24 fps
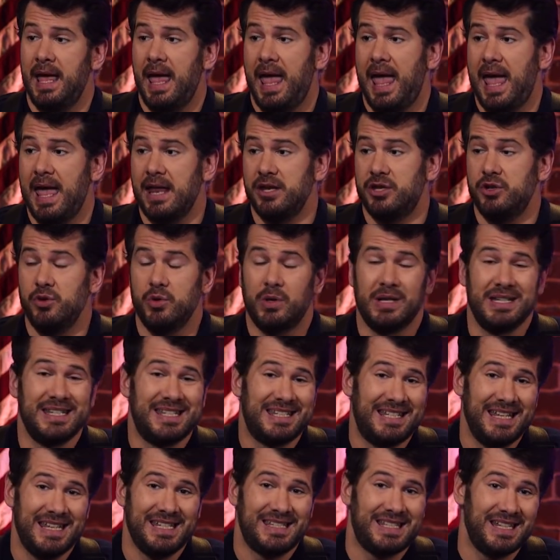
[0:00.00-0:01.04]
and to
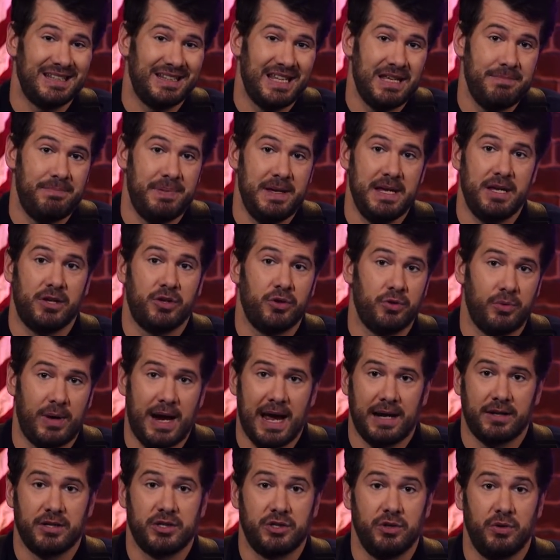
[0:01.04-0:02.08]
consistently be
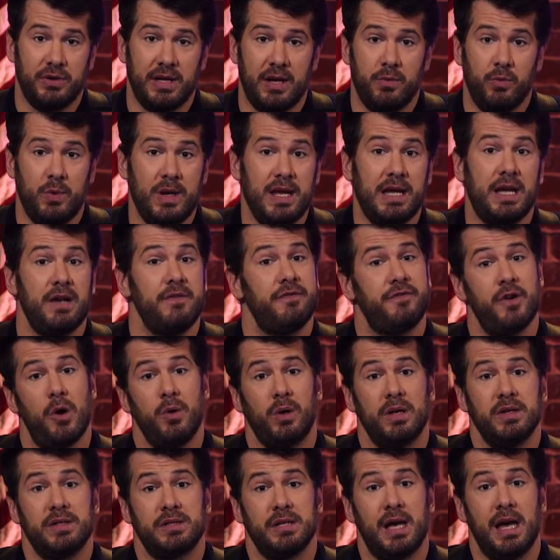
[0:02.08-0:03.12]
correct so that we can
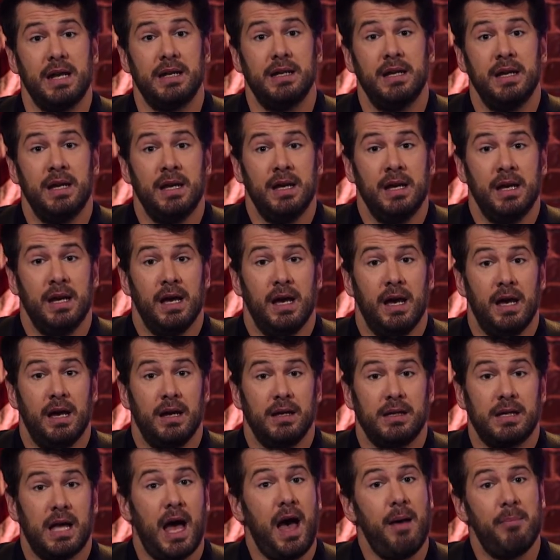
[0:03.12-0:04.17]
focus on
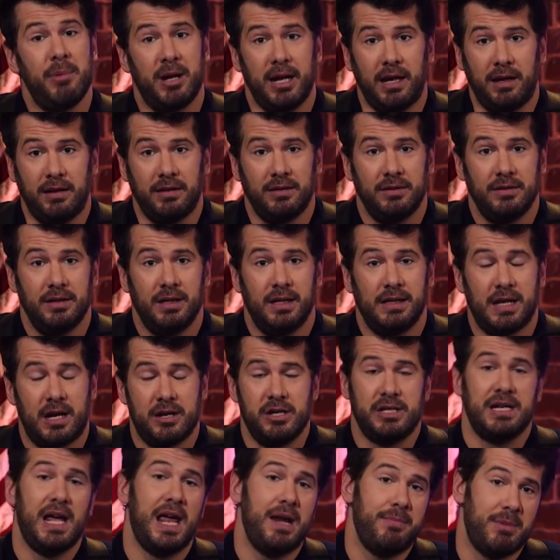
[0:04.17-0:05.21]
comedy and
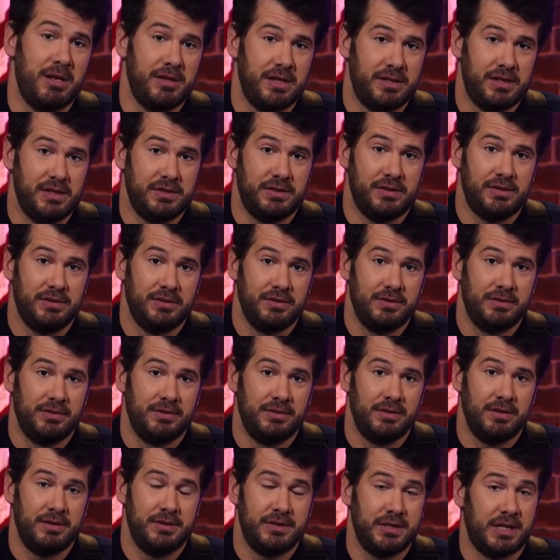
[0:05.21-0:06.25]
entertainment. This is
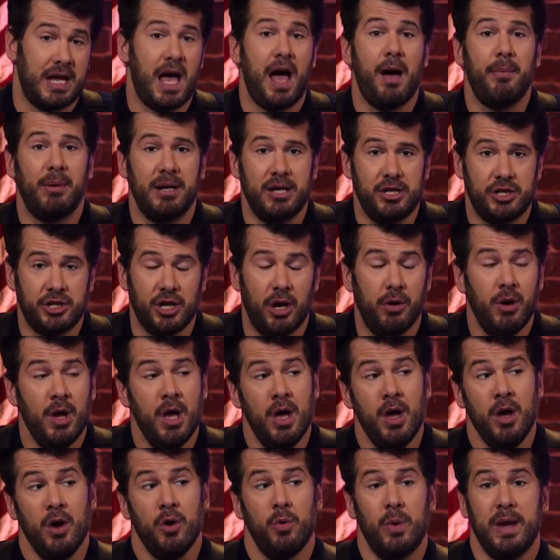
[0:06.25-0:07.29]
a comedy show.
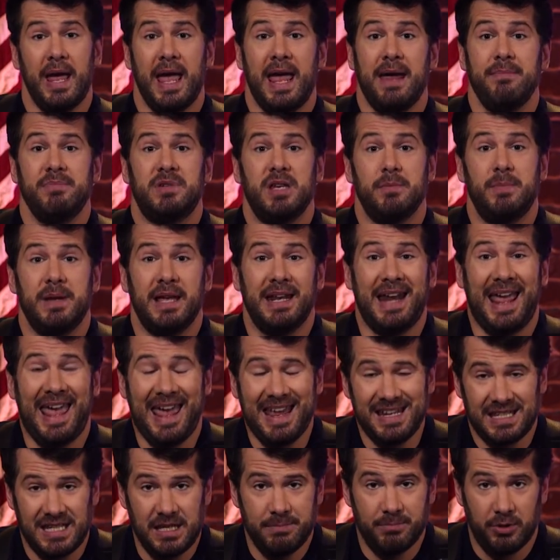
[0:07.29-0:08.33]
We aim to be an
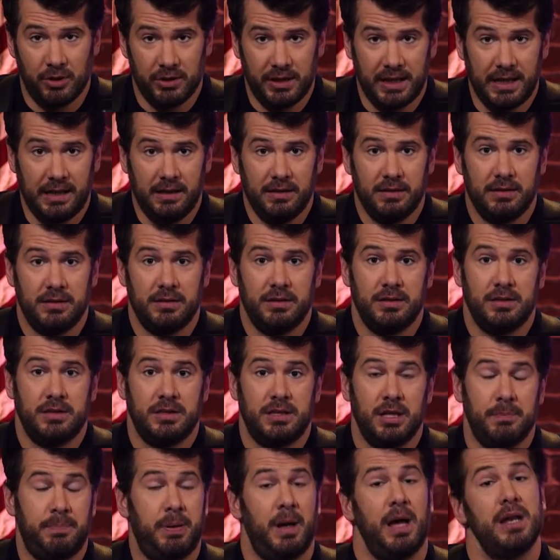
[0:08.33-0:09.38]
anti-bully,
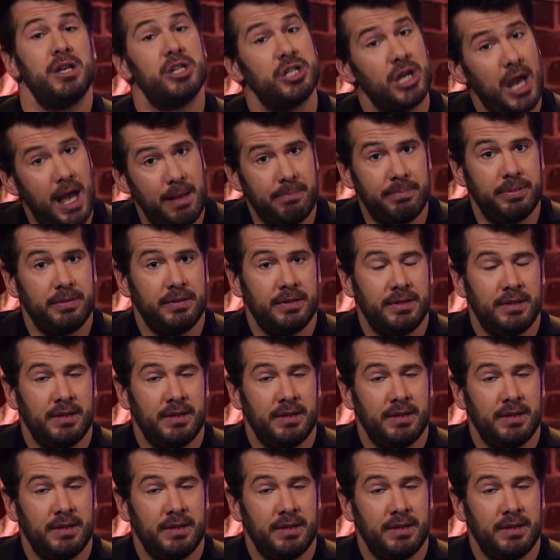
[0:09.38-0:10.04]
to punch up